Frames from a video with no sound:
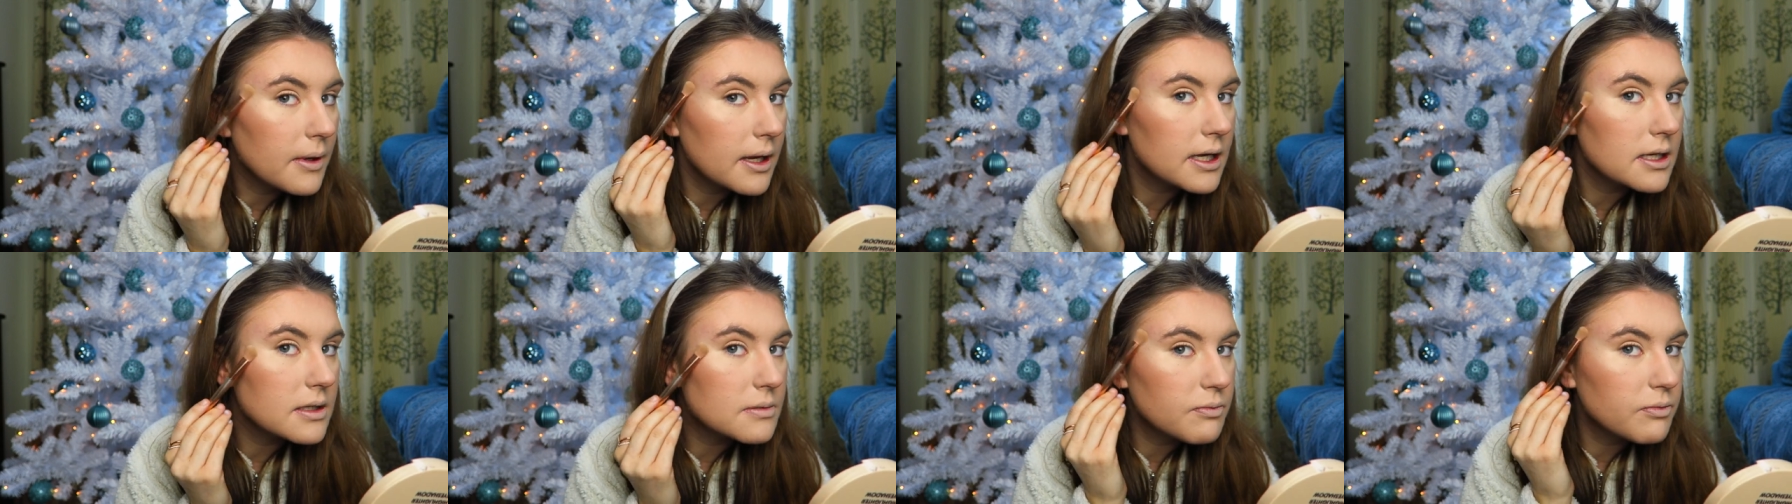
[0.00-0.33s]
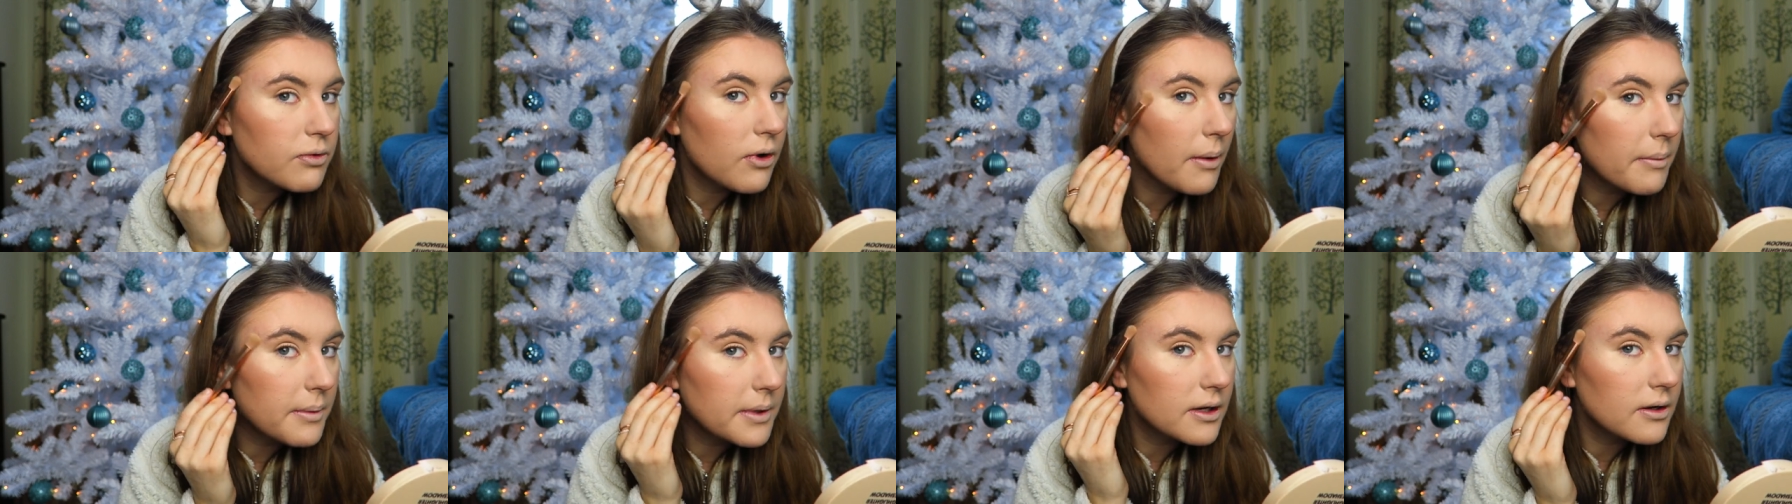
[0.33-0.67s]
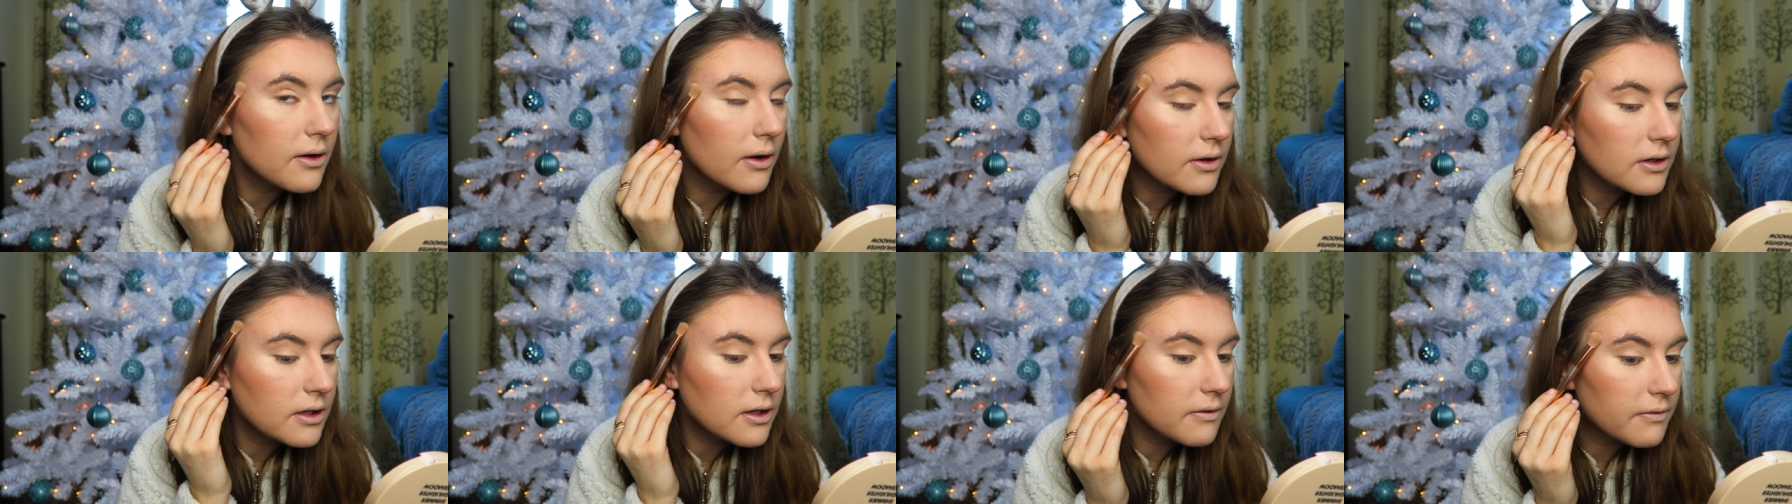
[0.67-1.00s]
is
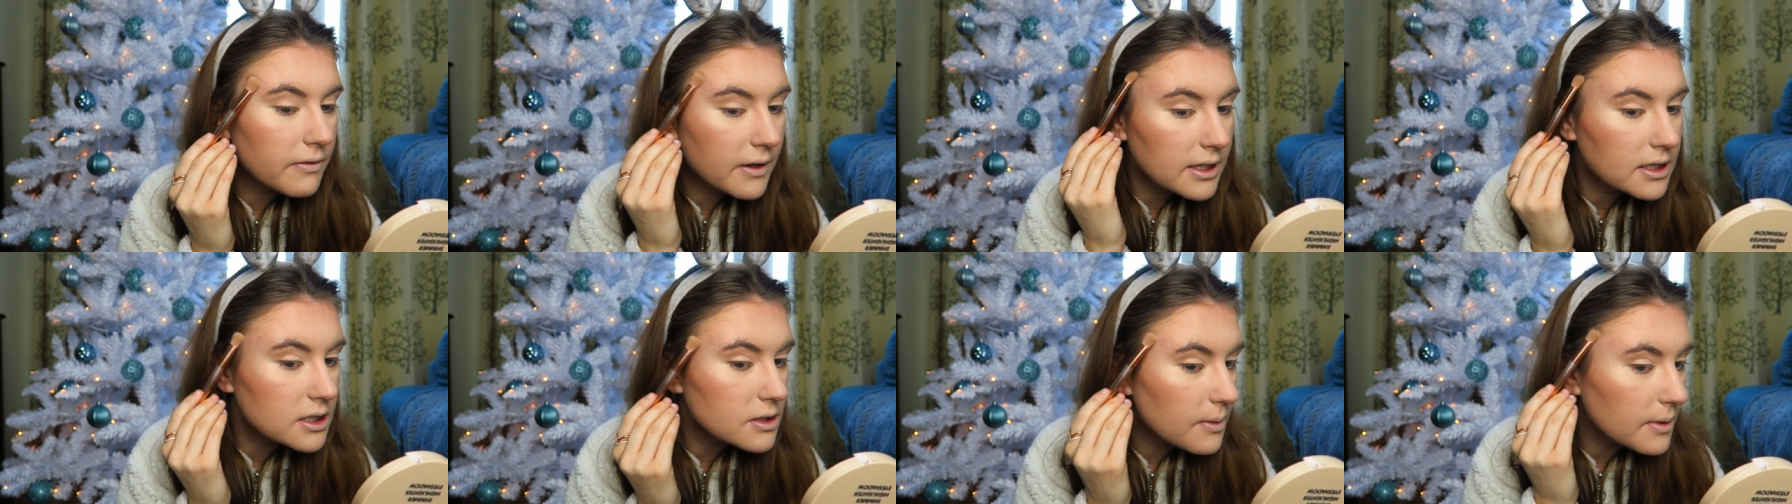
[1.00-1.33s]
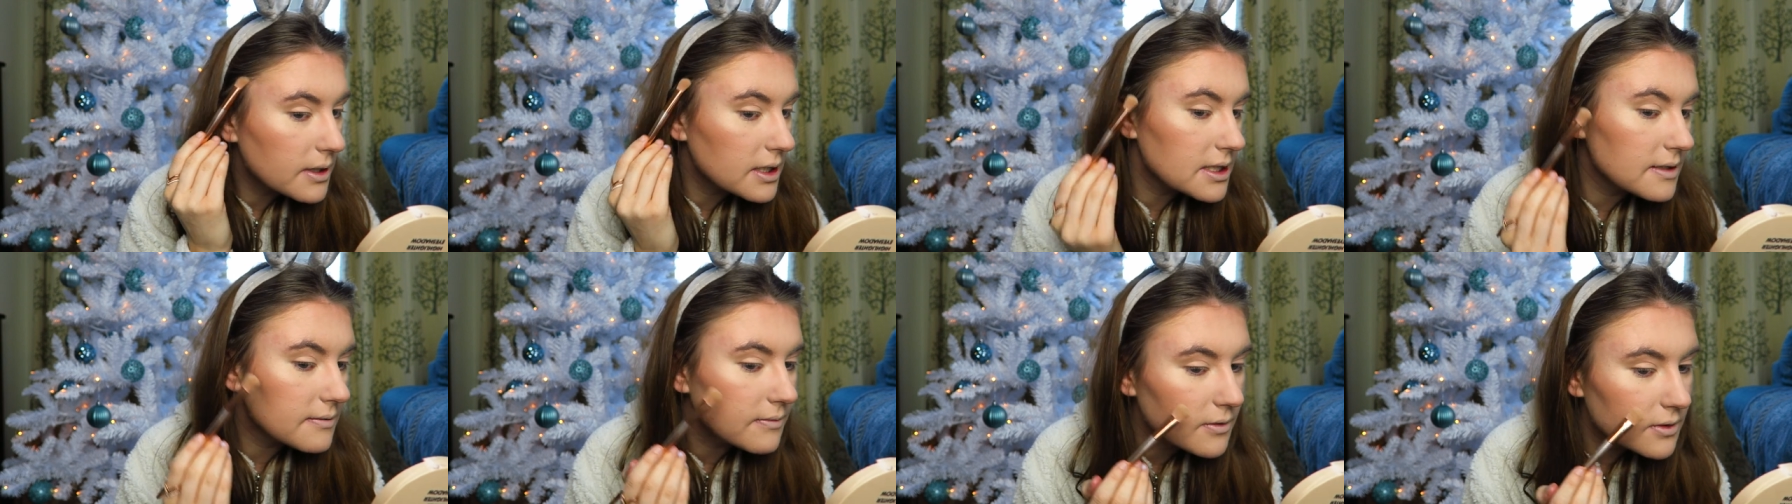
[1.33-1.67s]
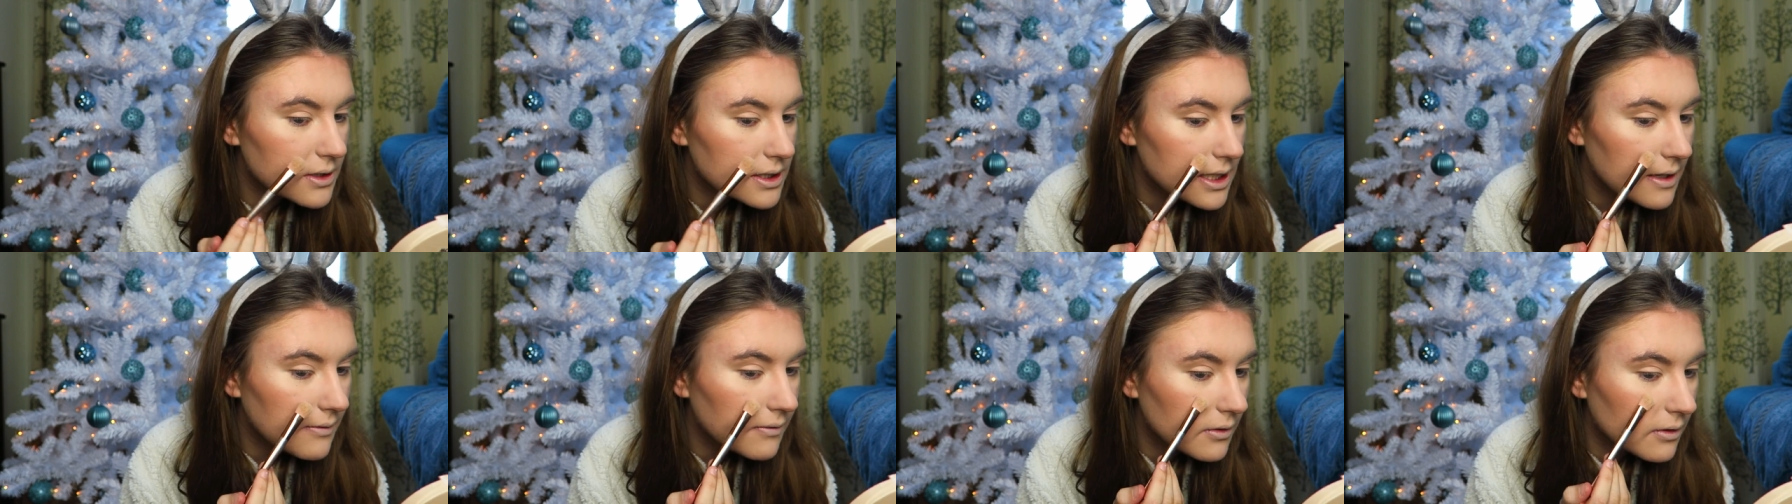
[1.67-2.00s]
prominent on your face
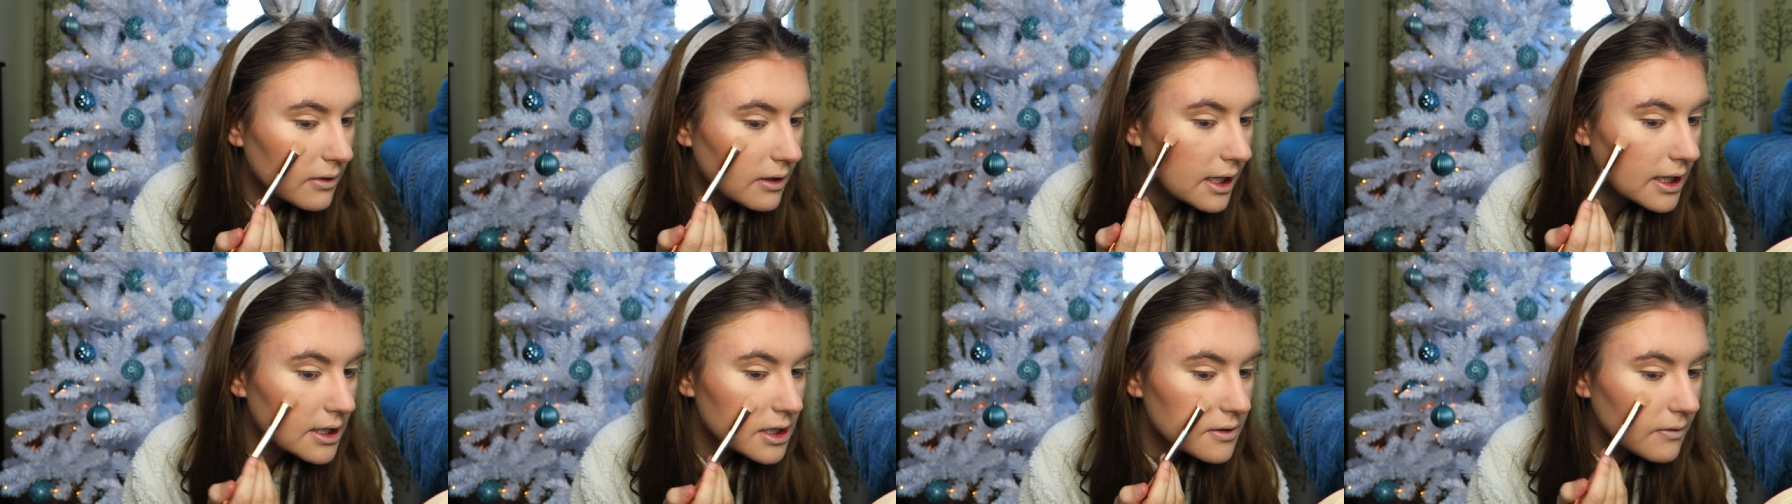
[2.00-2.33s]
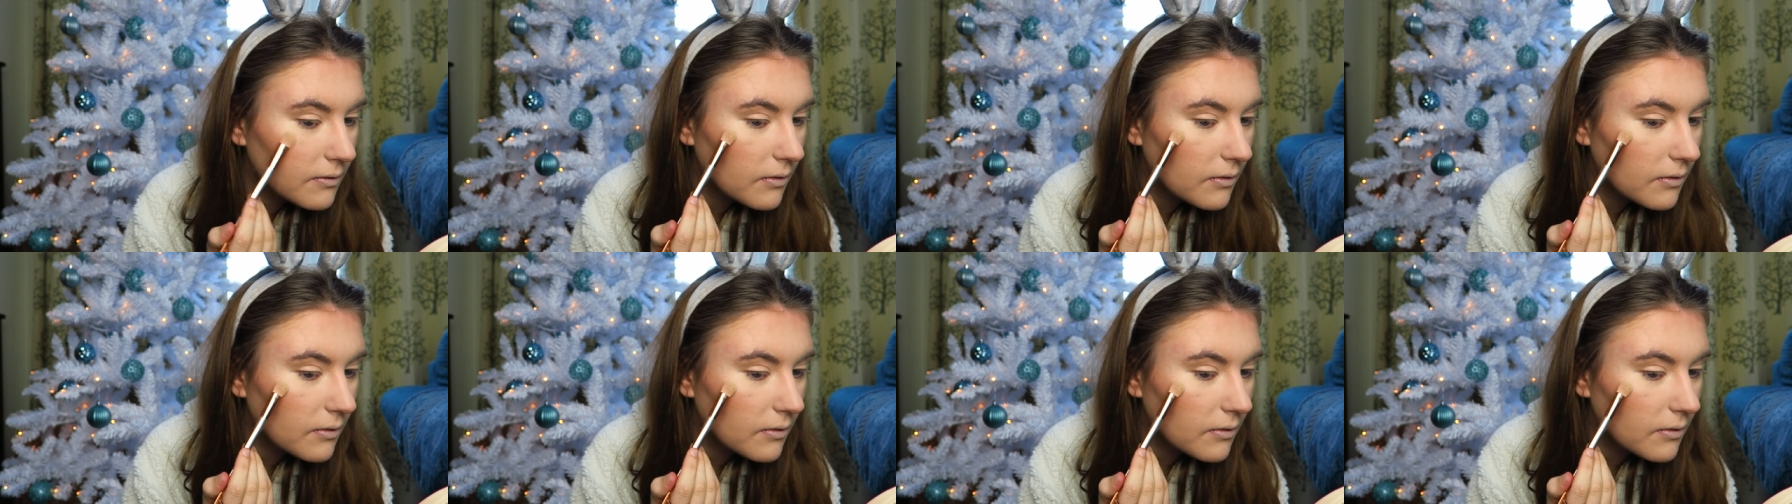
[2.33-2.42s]
twenty-four seven unless